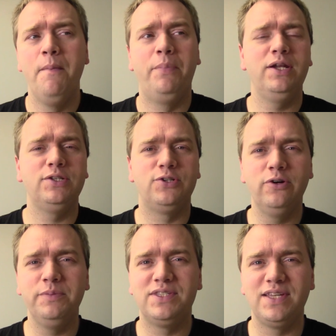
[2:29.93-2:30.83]
But in a
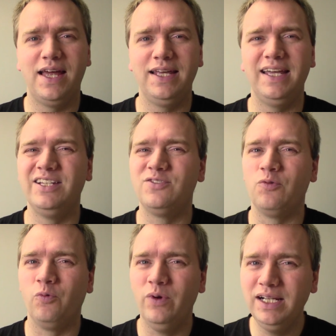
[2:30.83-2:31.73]
tournament setting, it's
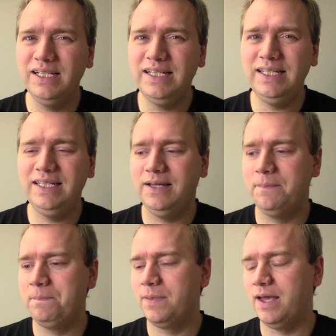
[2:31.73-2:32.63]
really,
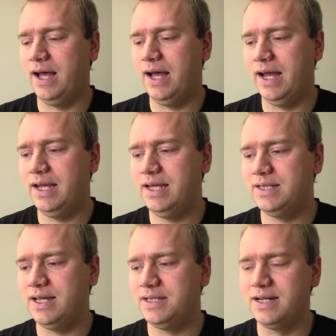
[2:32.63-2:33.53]

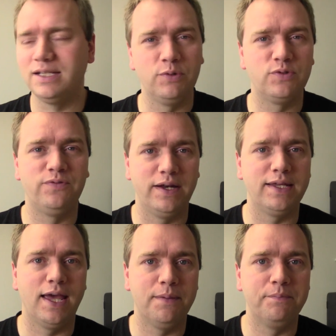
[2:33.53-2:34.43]
it's not the most fun
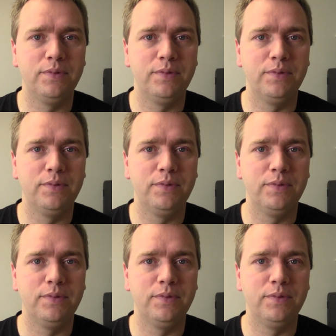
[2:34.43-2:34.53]
game.